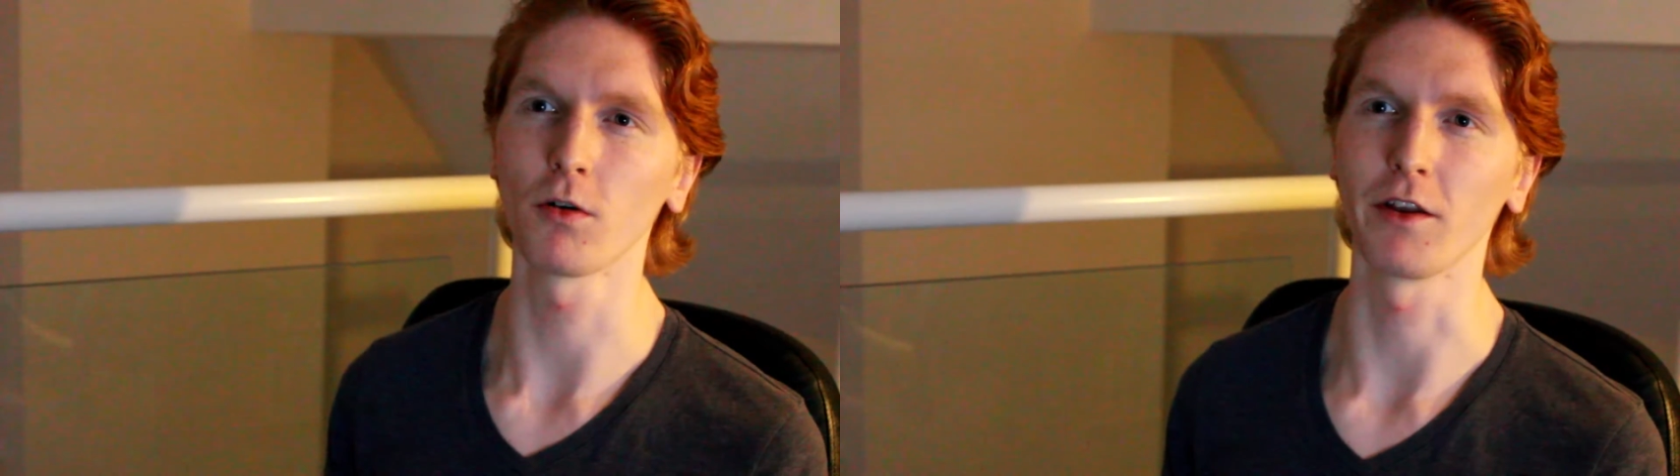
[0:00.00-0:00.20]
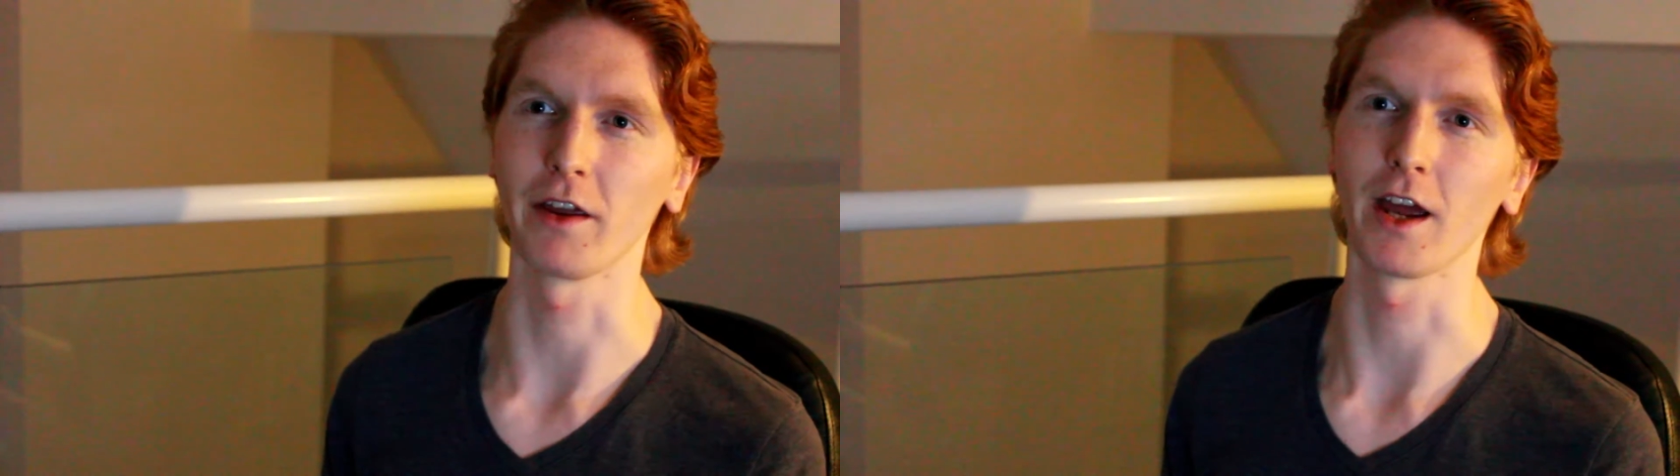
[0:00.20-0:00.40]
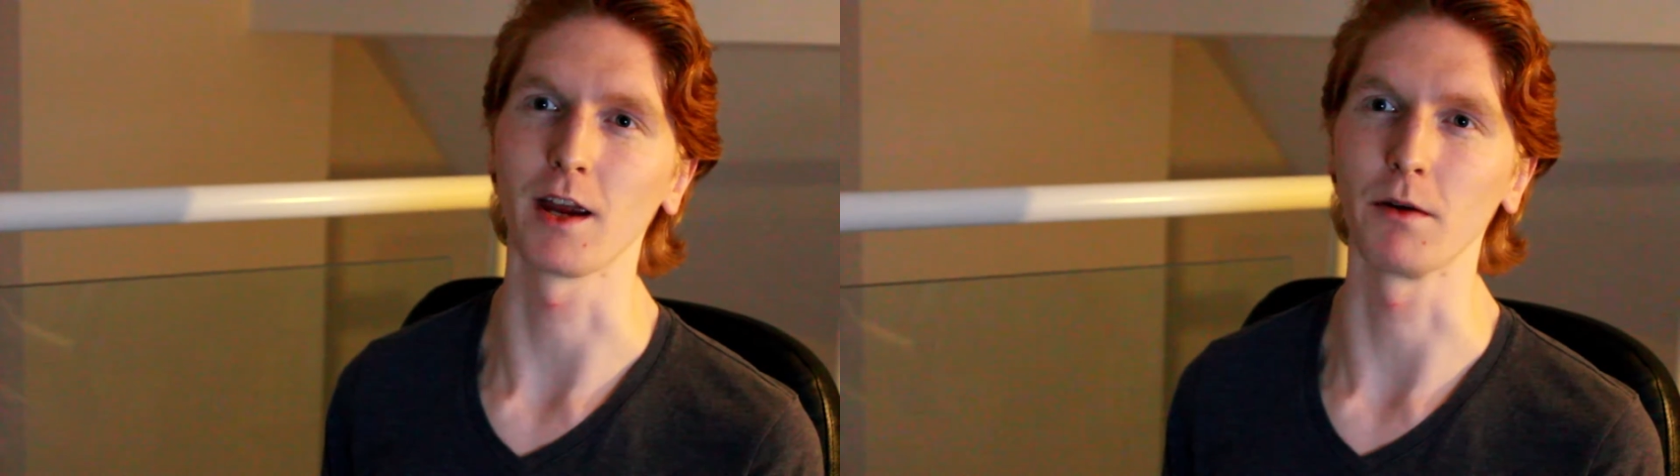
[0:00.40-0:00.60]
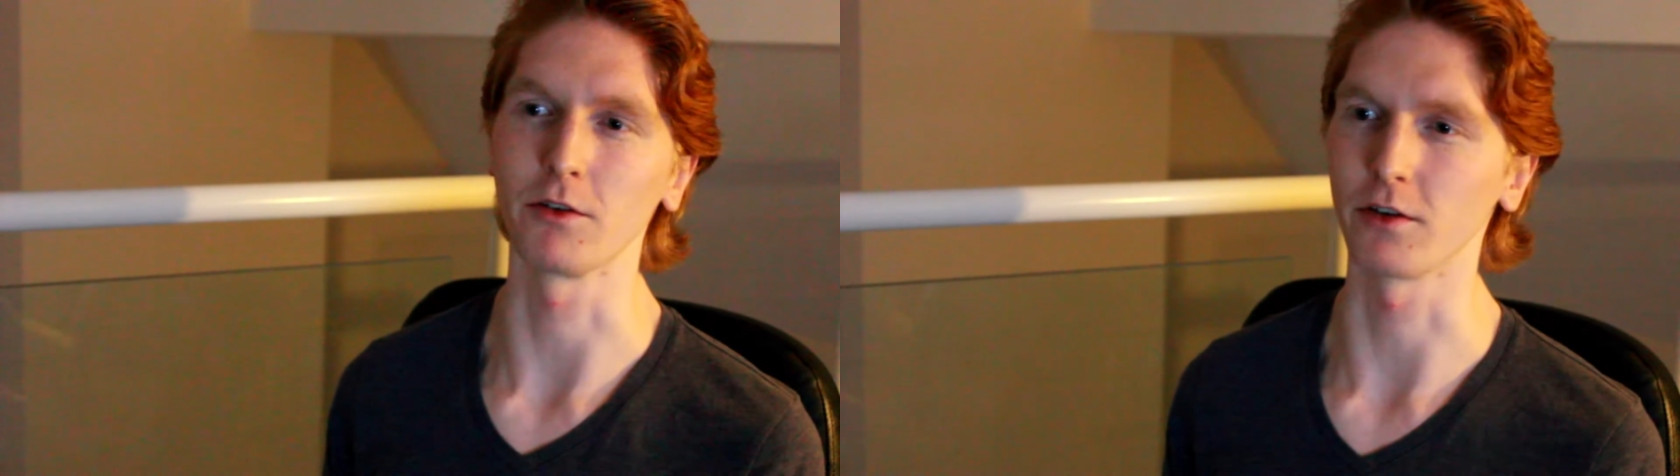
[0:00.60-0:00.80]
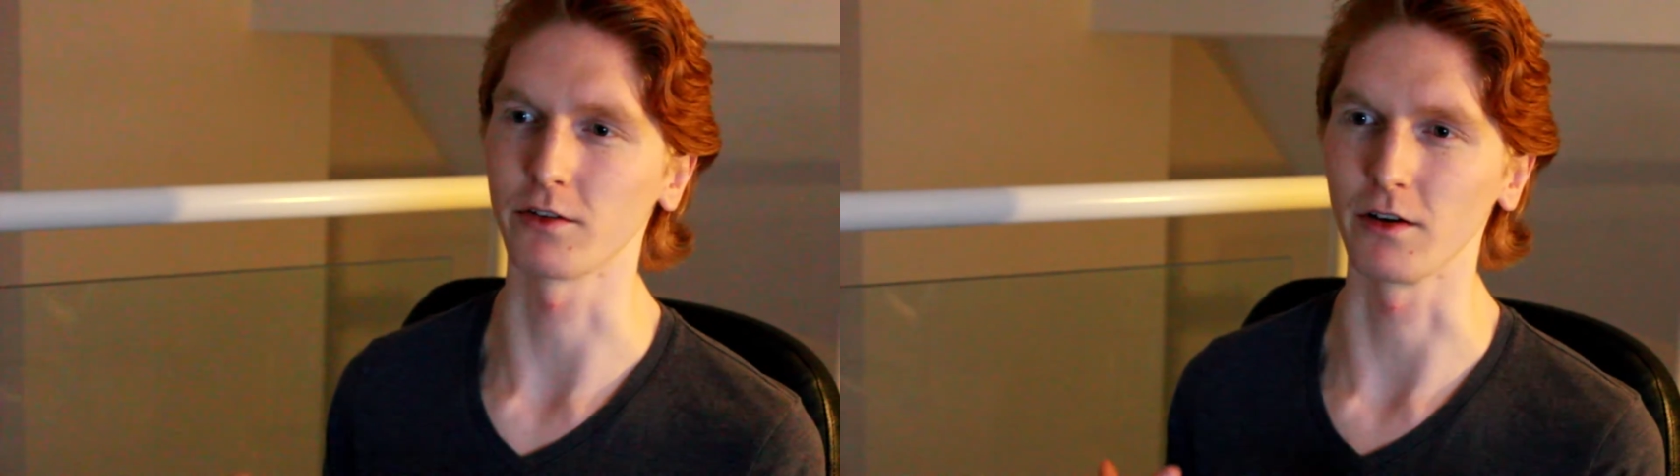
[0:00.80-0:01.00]
in the game is
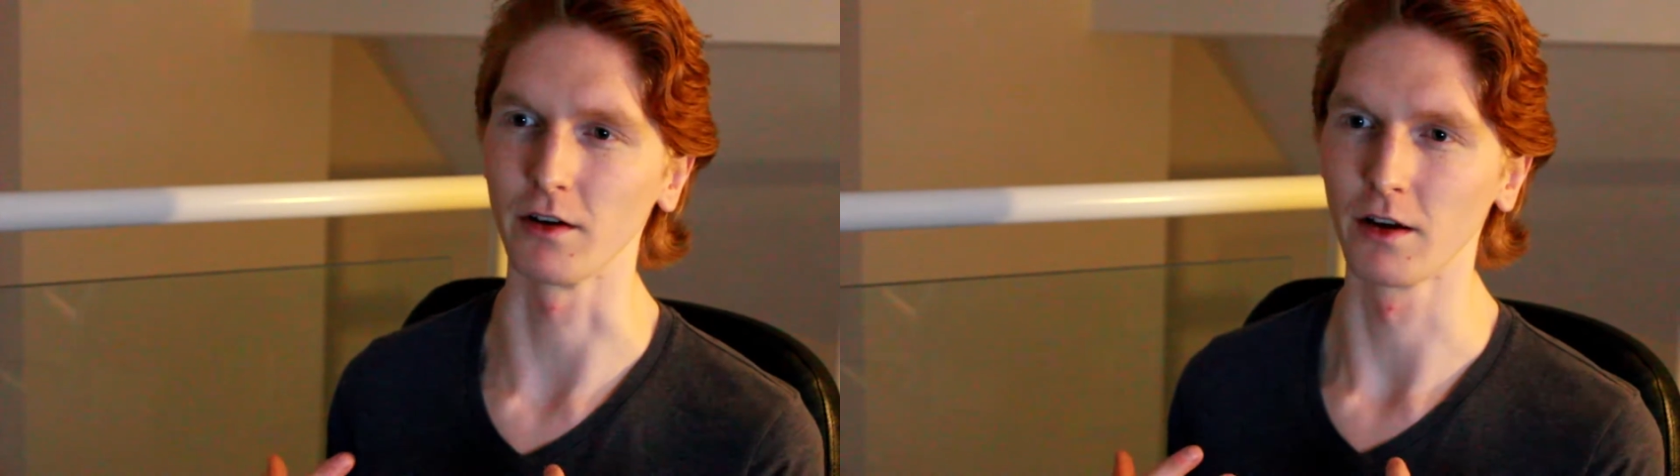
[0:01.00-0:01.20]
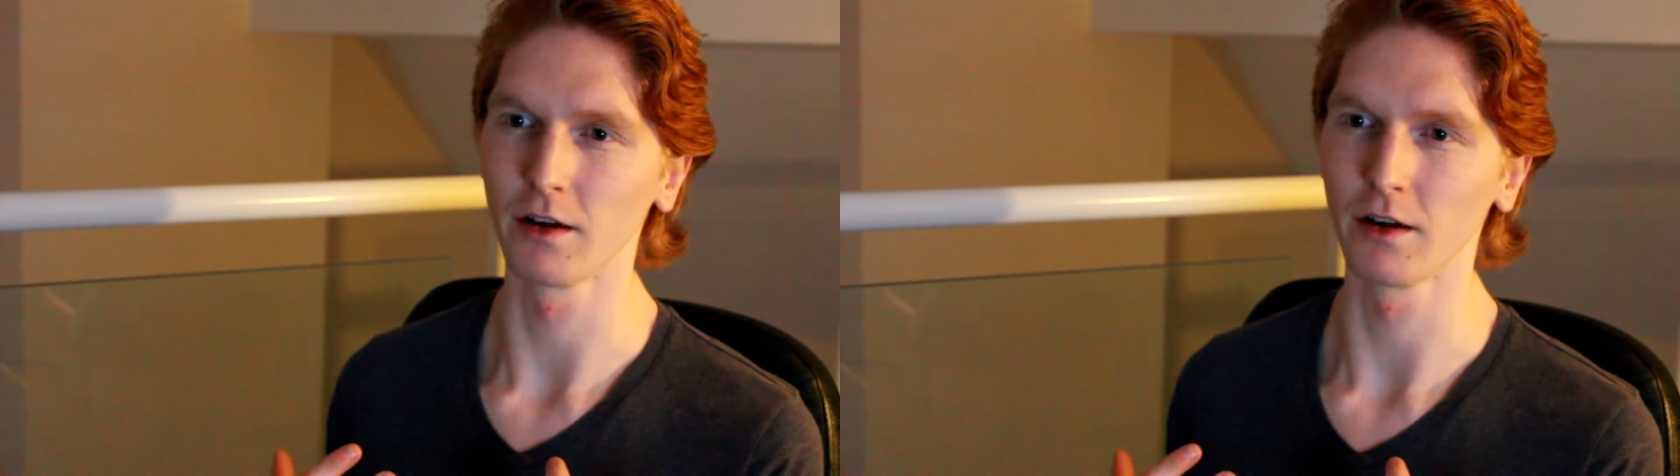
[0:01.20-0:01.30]
just to